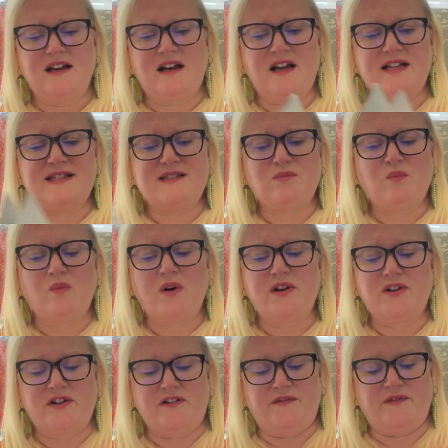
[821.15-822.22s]
It's
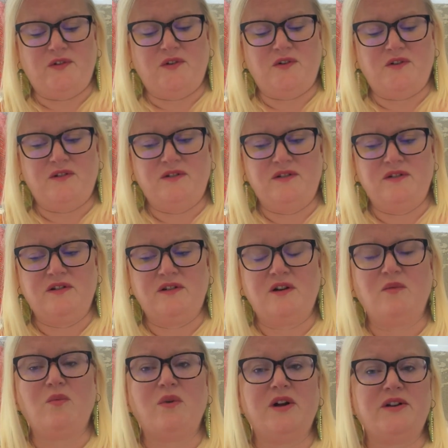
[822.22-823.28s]
wonderful, a
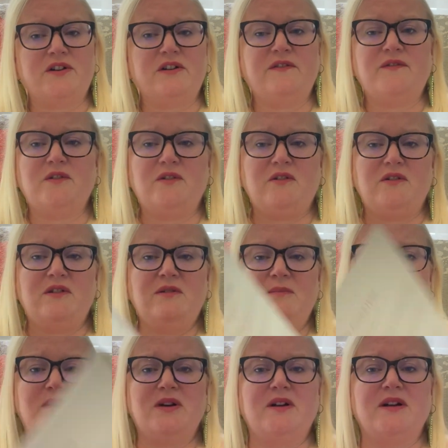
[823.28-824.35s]
wonderful
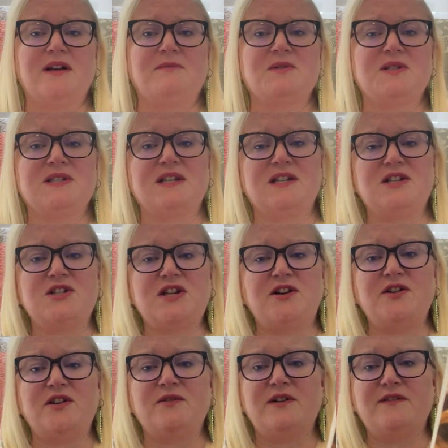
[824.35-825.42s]
book. I'm just going to show
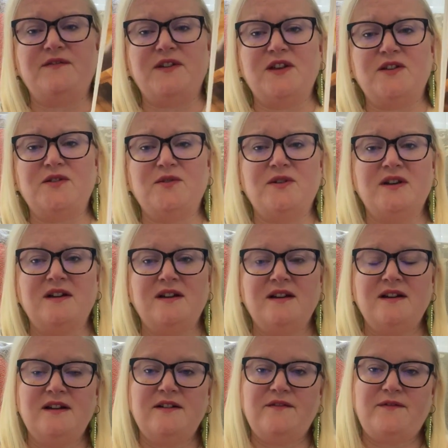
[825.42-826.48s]
you a few
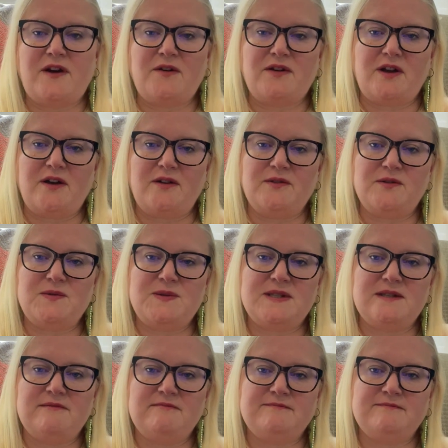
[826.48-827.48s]
photos,